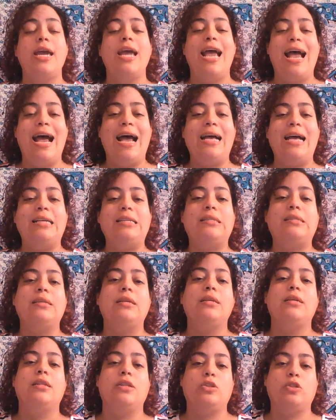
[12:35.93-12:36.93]

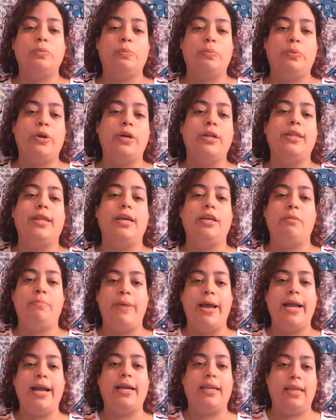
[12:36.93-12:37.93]
has the support that your
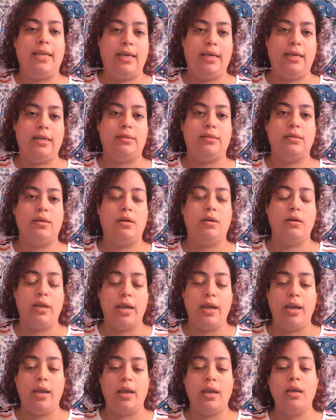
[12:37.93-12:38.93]
back needs.
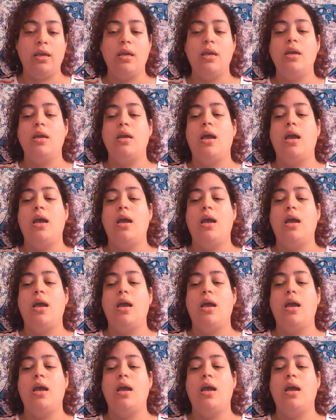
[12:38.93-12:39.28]
Okay.